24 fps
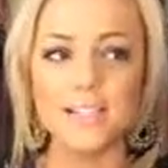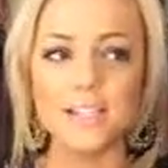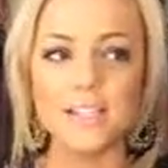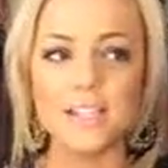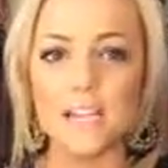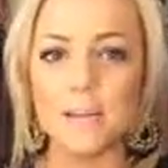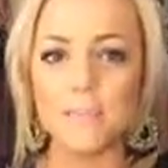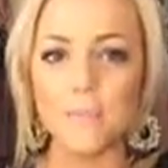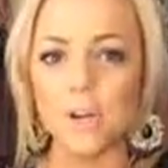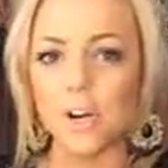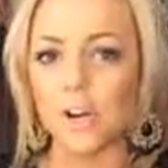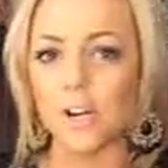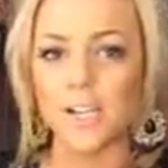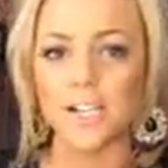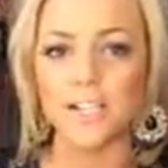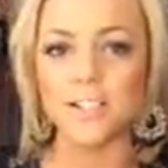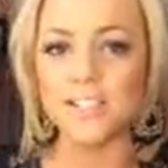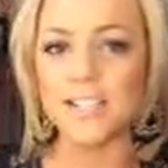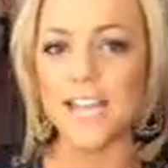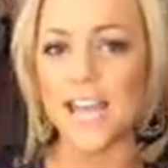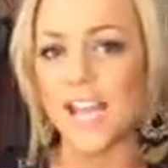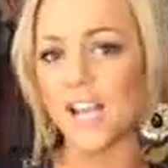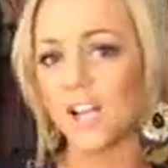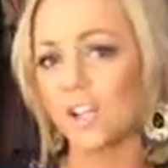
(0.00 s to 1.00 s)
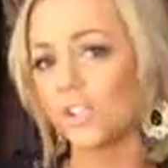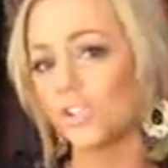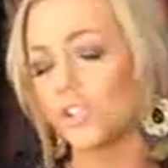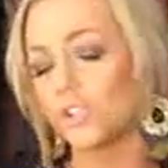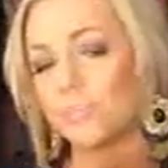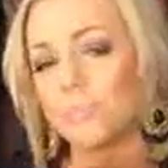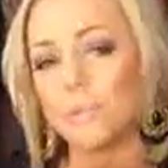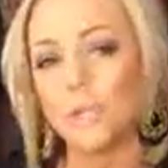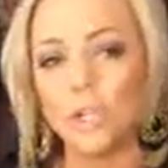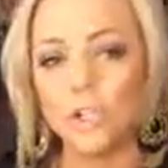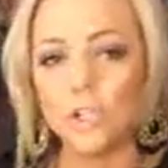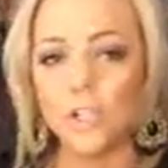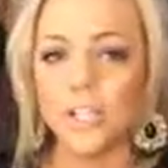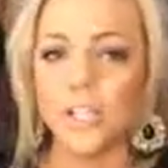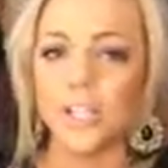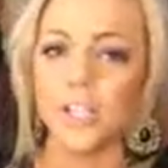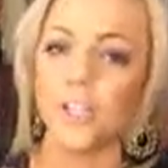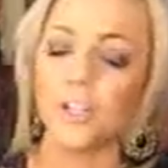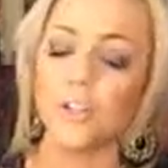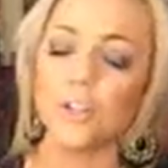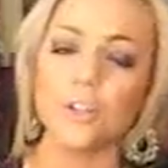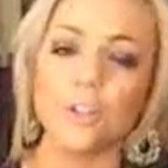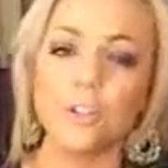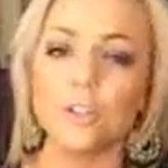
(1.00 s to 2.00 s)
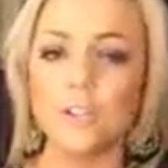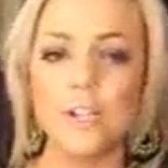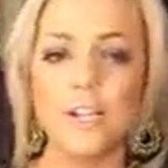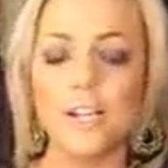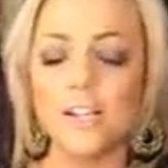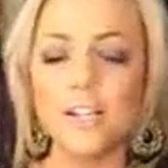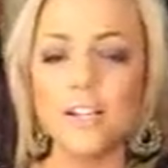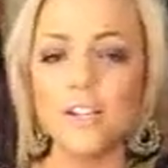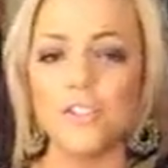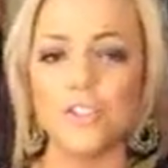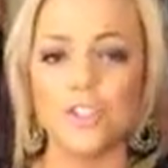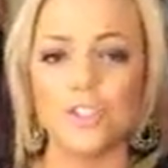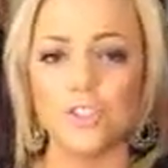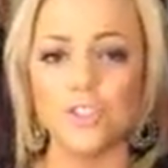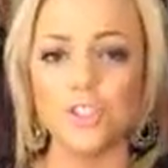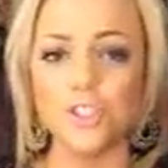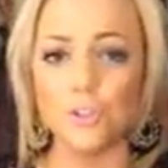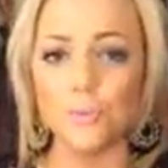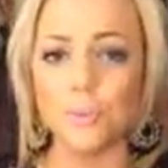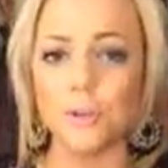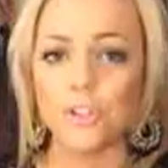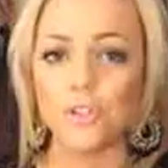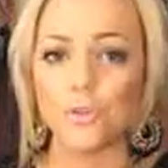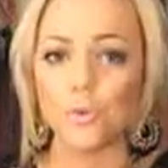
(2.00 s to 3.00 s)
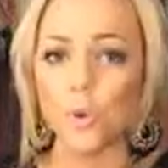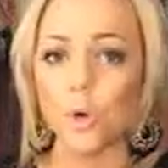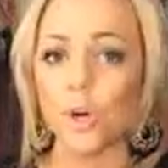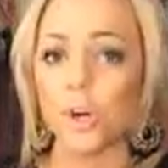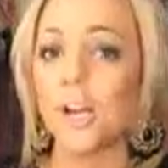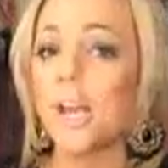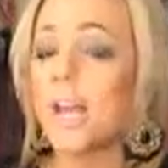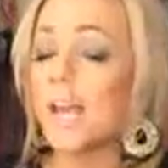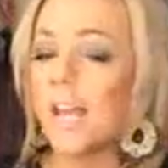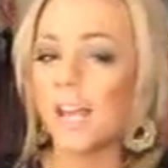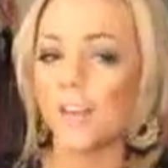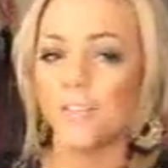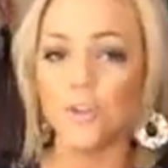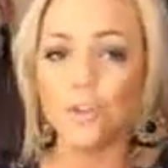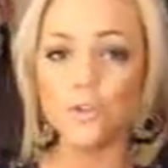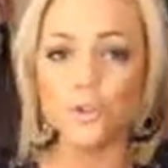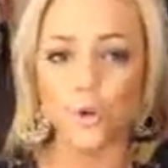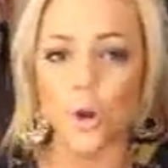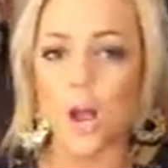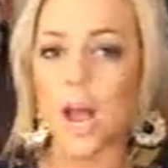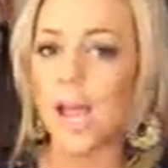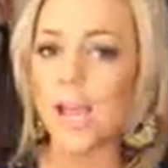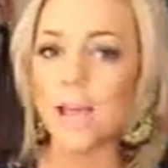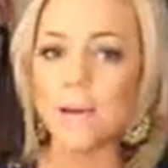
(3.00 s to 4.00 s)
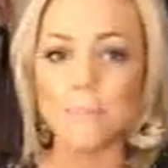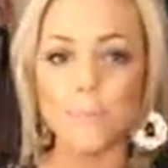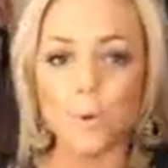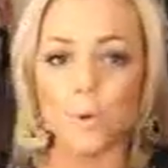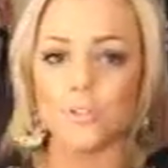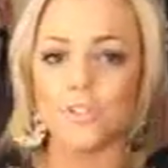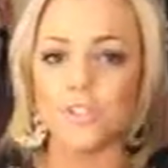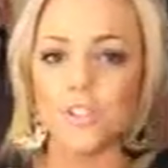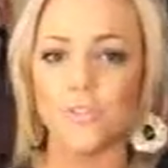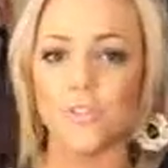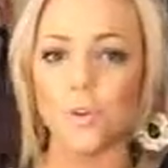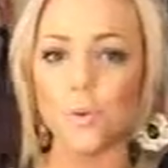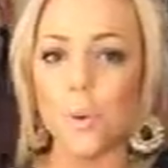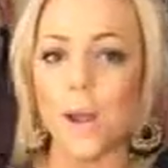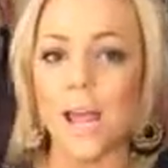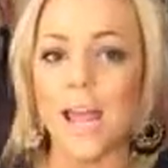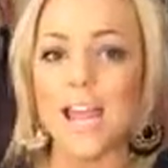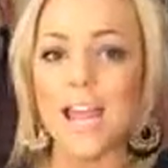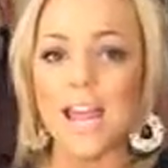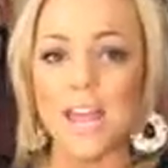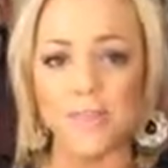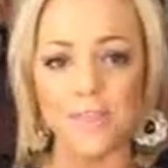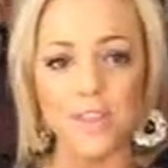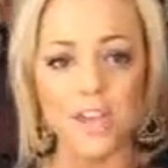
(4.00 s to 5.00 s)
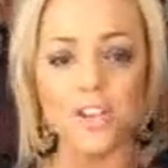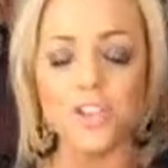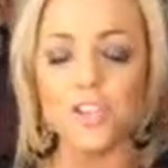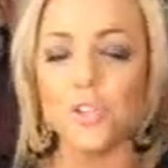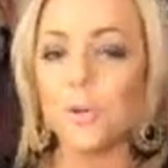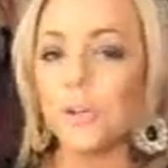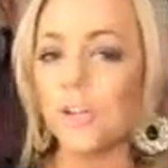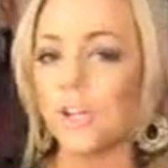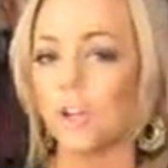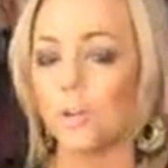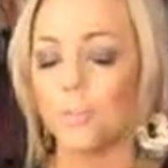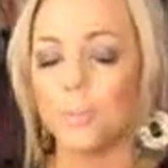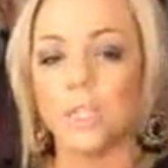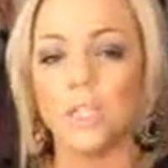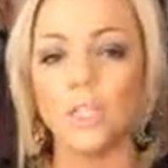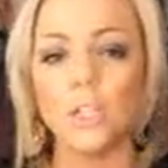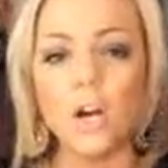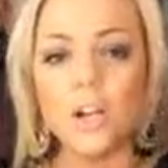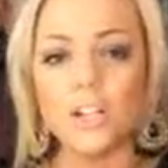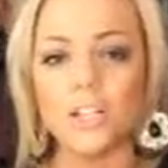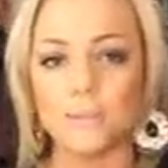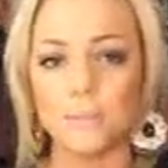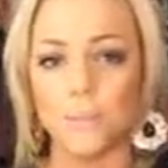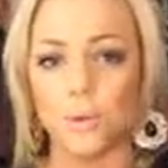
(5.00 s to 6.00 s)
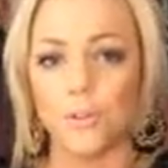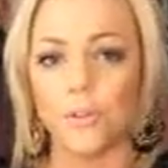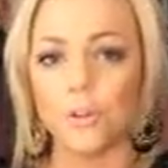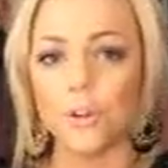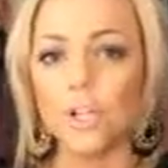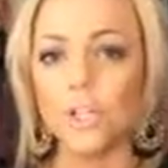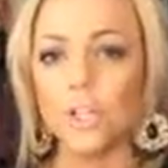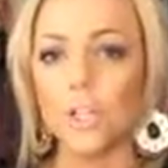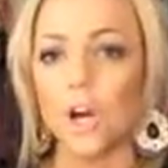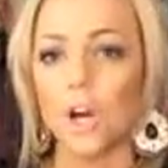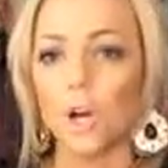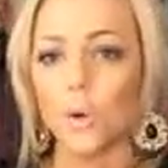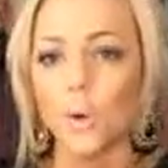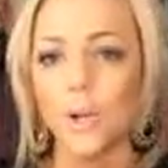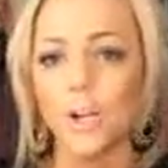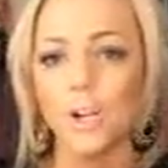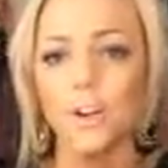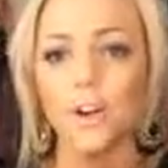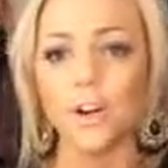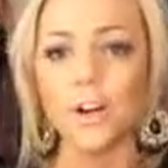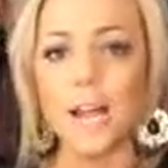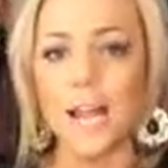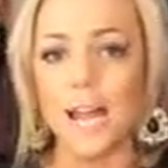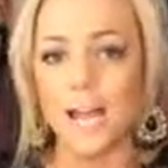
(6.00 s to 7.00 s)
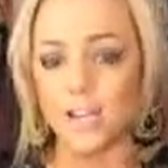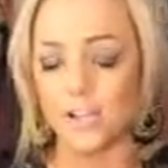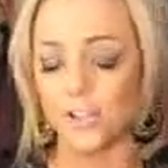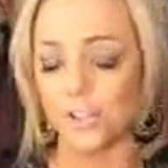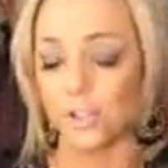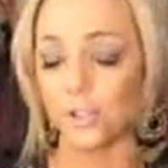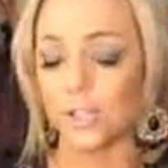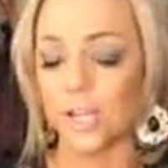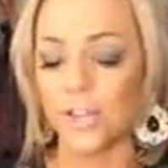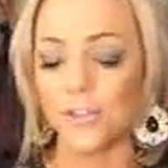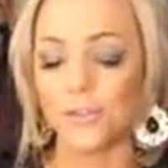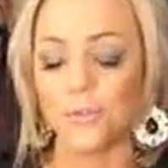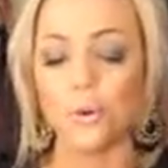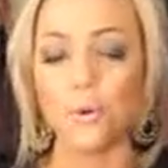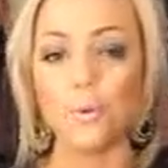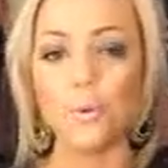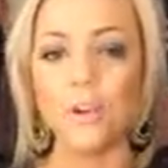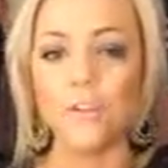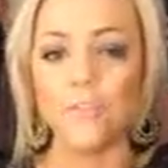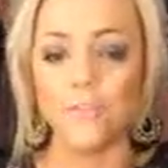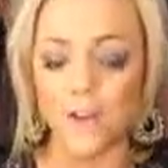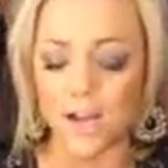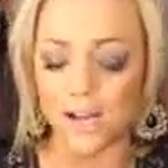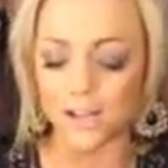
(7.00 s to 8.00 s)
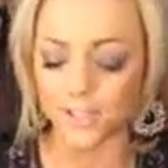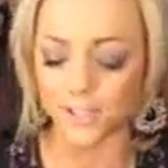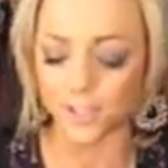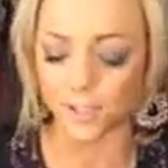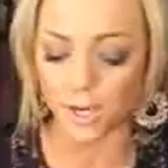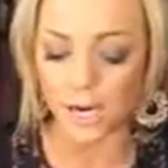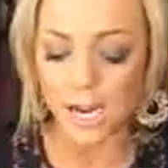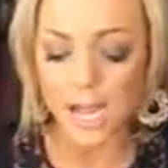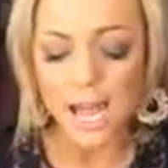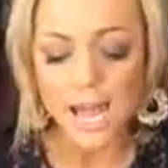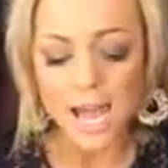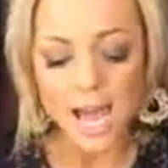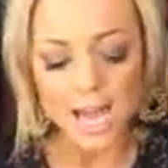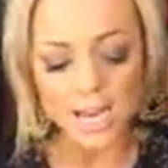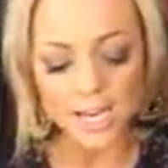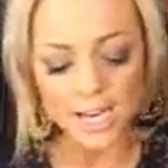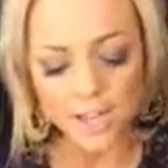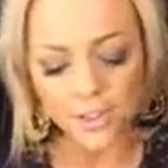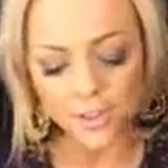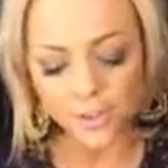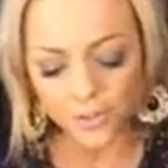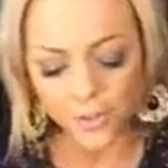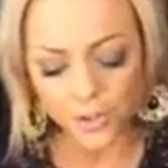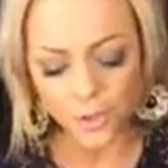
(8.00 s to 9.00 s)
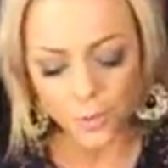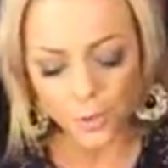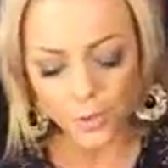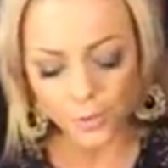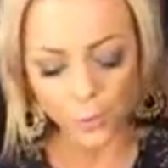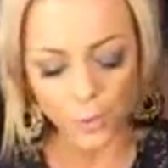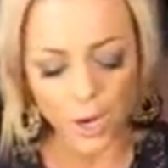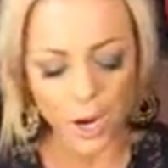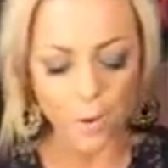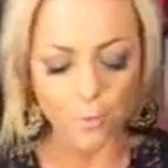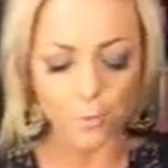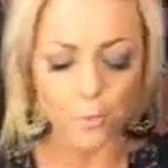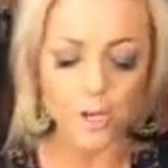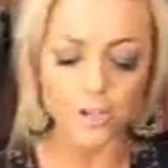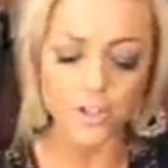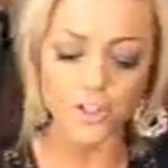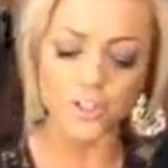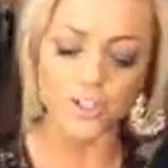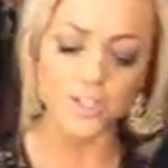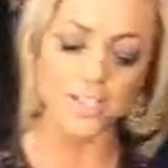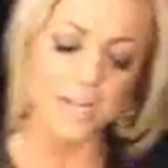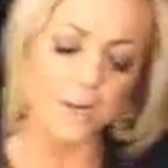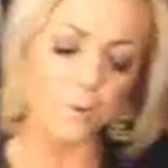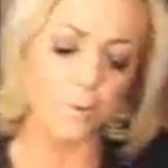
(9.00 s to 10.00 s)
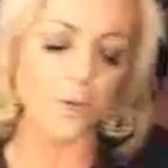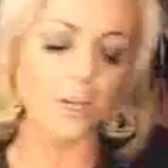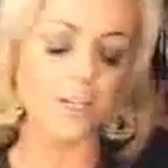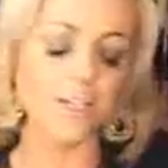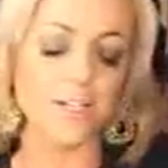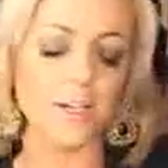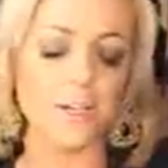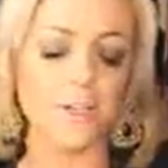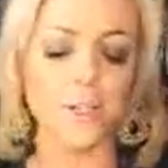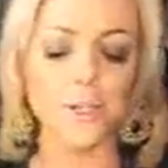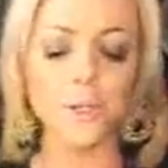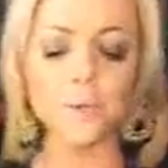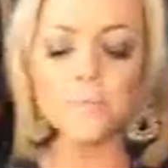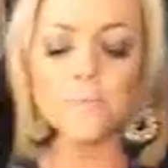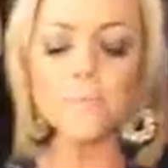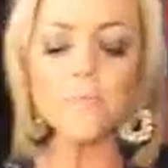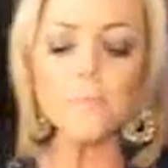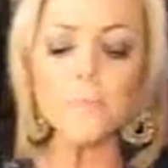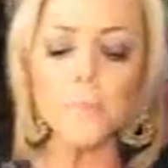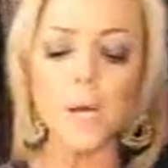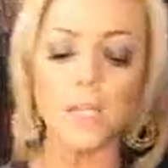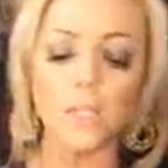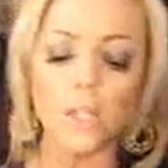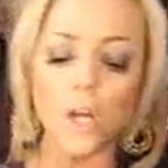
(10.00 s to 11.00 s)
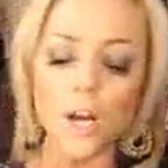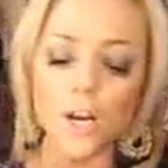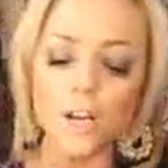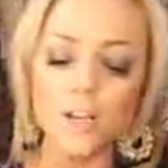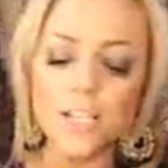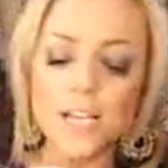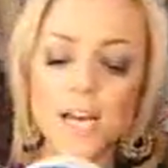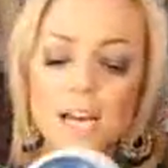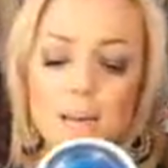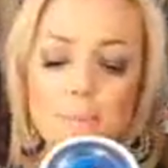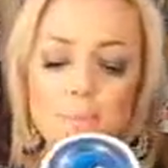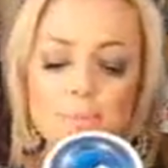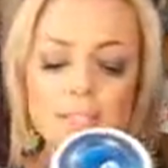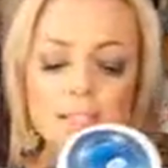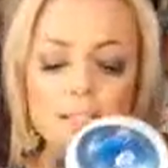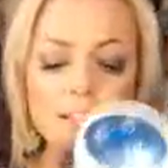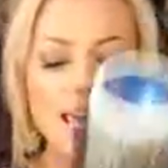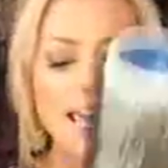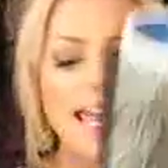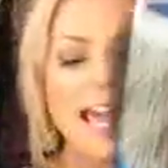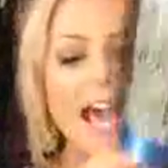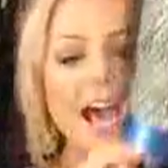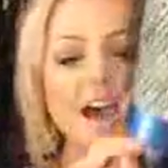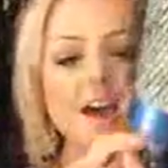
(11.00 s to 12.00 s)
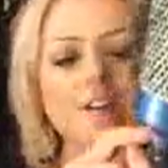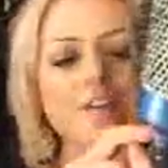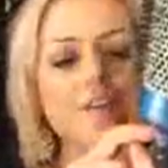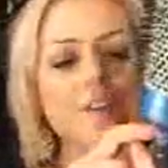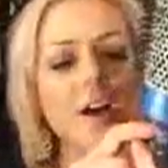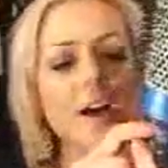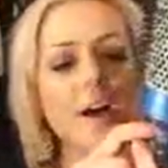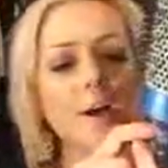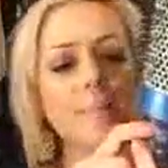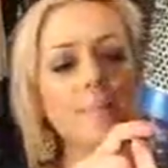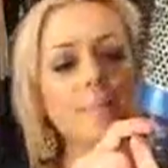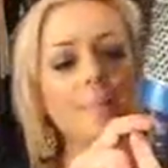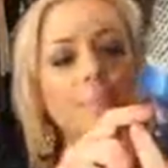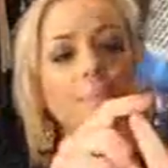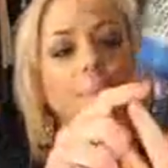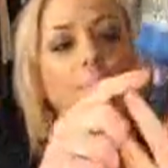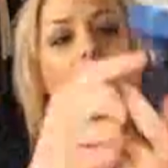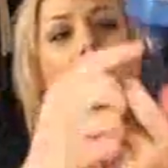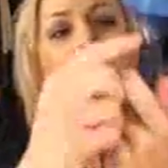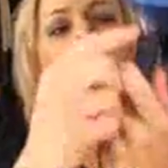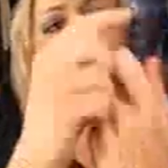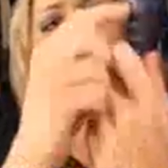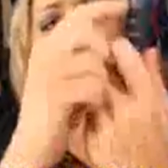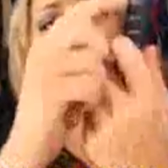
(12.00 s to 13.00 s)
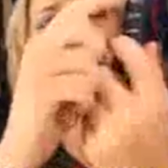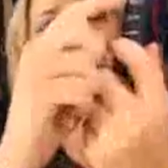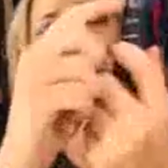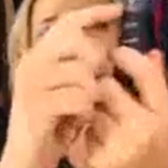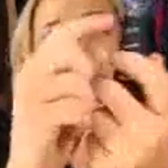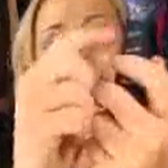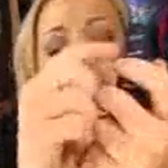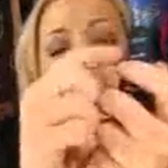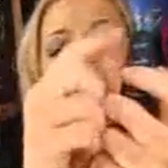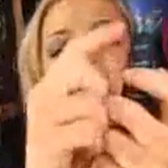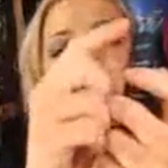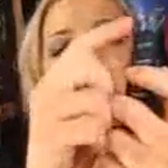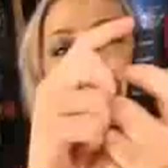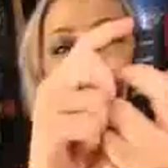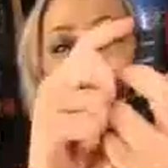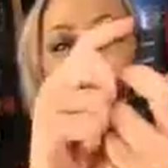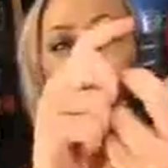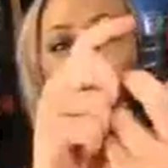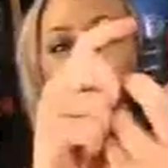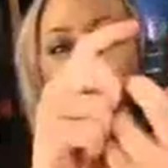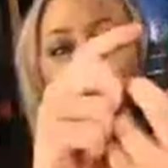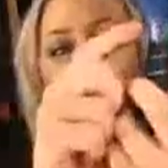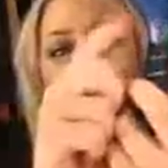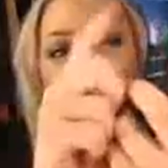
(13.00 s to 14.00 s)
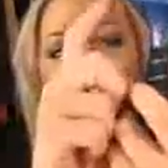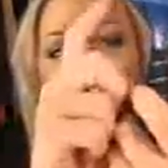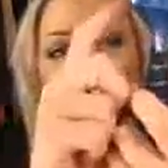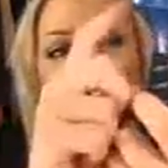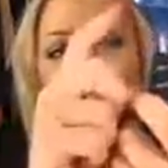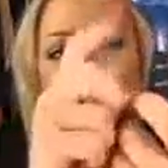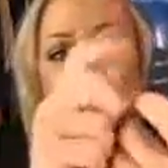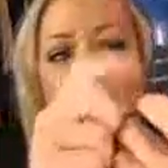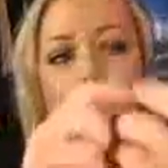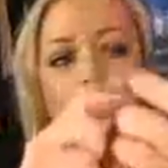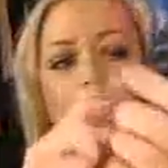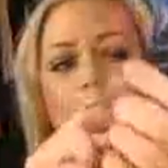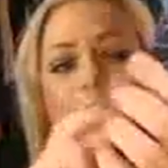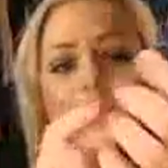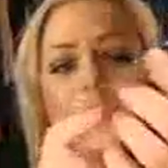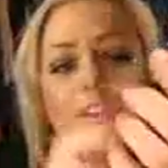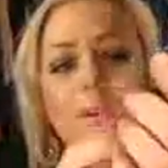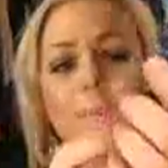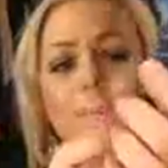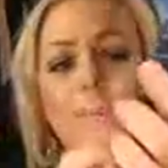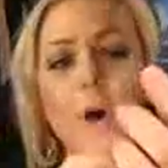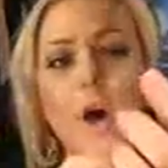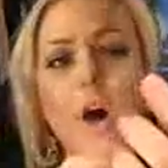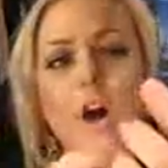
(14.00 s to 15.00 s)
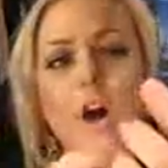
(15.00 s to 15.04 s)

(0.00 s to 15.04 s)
a nightmare. It gets tangled, you're pulling, it's just too much work. If you dry it most of the way and then do it, it'll be a lot smoother, a lot quicker, and you'll get through it way faster. Another thing with round brushes that I want to tell you, a lot of times they have, there's like the connection right here between the